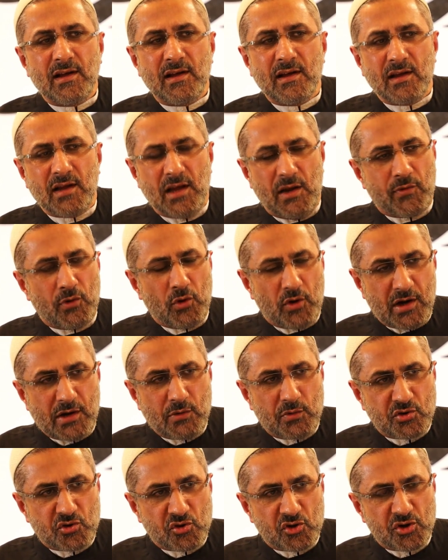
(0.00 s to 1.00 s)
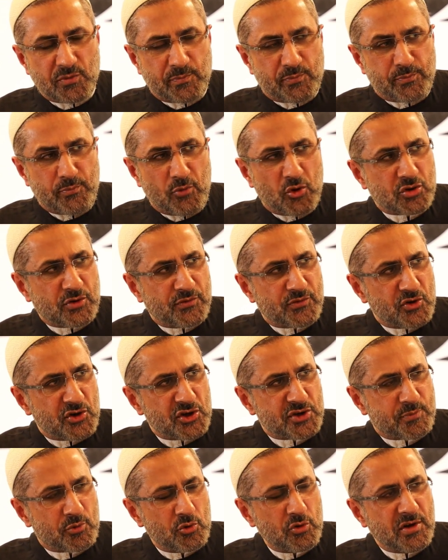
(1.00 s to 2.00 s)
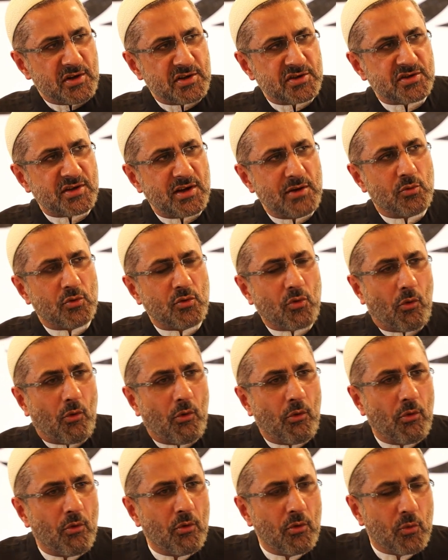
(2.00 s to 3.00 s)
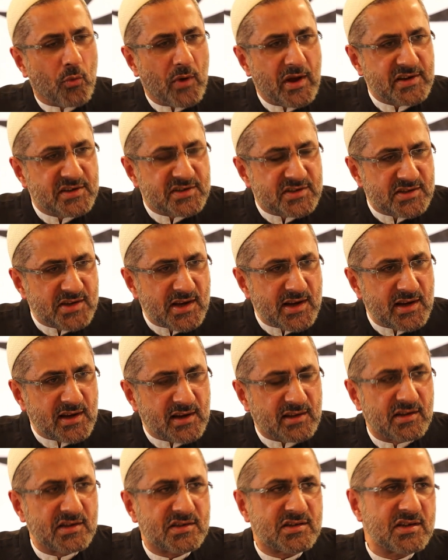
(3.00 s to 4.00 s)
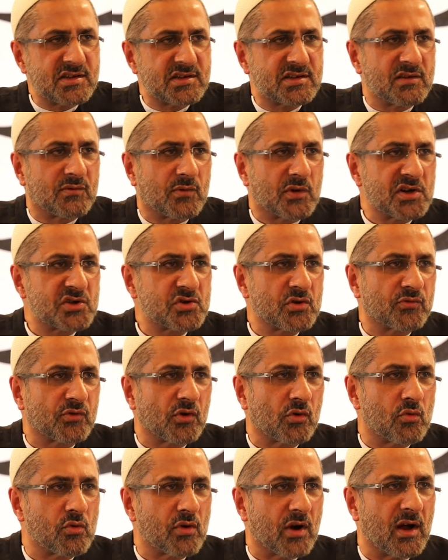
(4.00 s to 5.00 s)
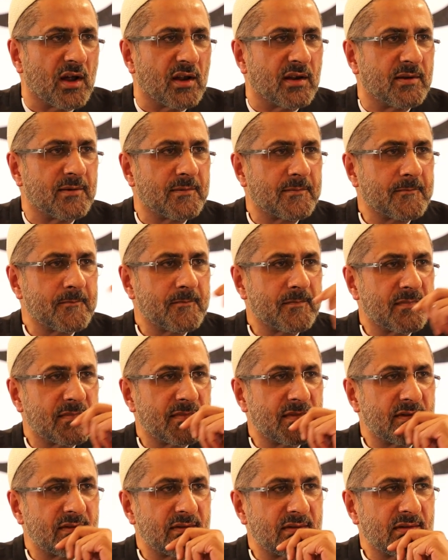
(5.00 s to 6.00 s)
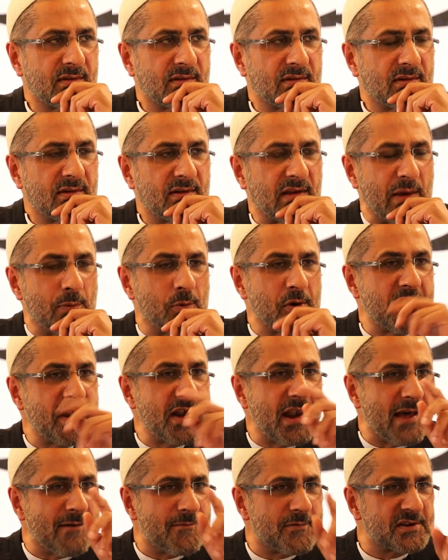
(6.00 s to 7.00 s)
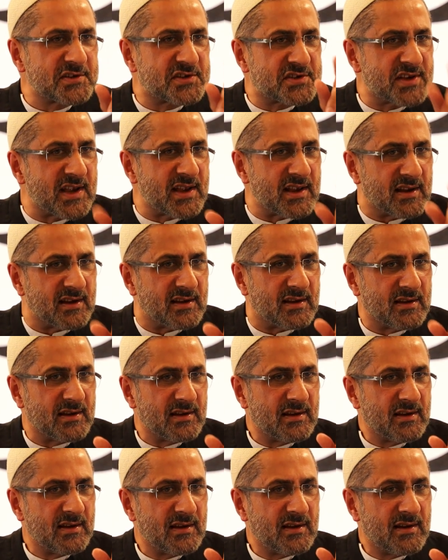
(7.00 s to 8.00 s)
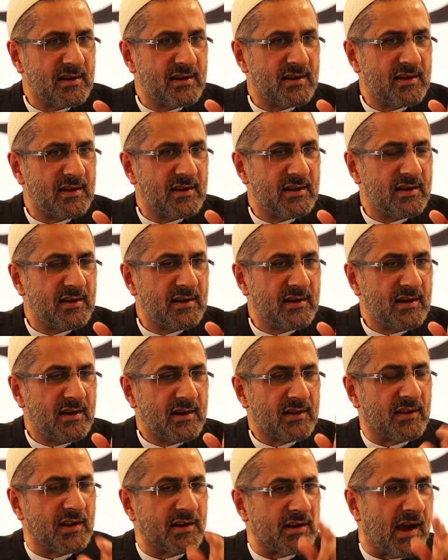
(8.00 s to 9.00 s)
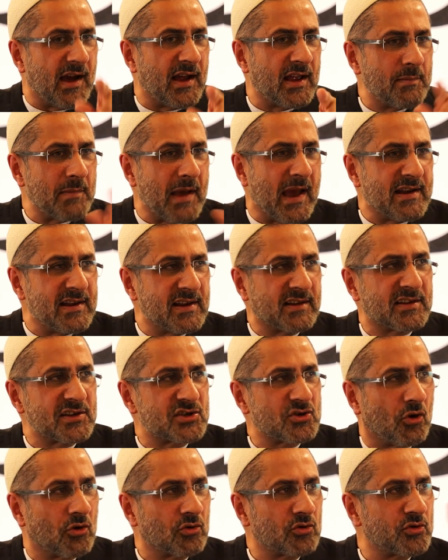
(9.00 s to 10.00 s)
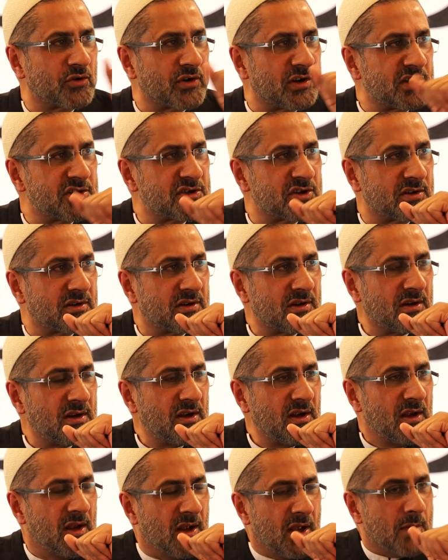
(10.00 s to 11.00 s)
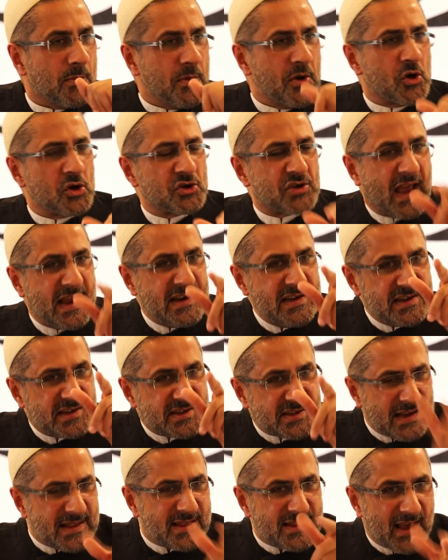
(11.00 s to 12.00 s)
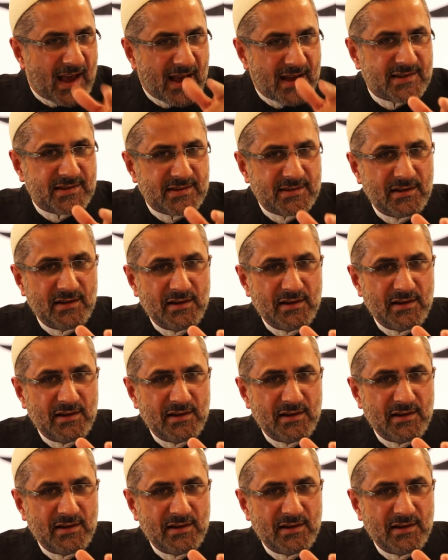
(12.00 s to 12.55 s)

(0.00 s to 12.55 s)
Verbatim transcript: if you look at our books of jurisprudence, he would always say, This is the verse of the Quran. He would never say that I am adding this on to religion. Because had he said that,